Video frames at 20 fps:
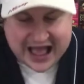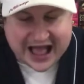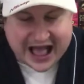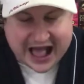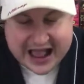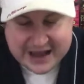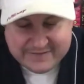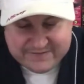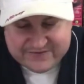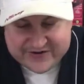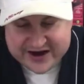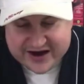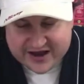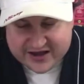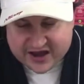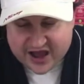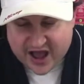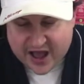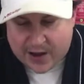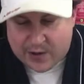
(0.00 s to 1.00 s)
I'm free to
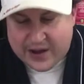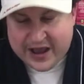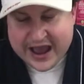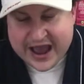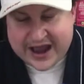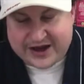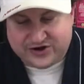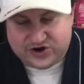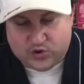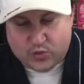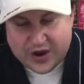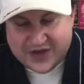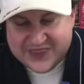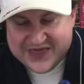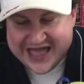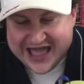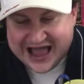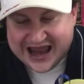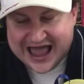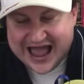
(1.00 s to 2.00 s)
go and do what the
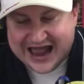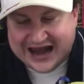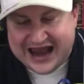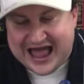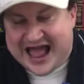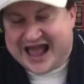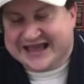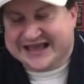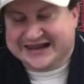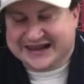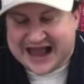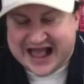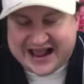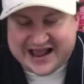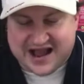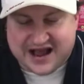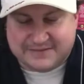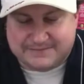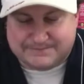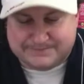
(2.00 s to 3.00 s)
hell I like and lie
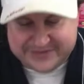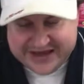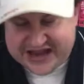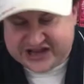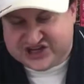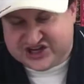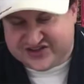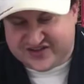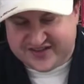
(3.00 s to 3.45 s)
on beaches and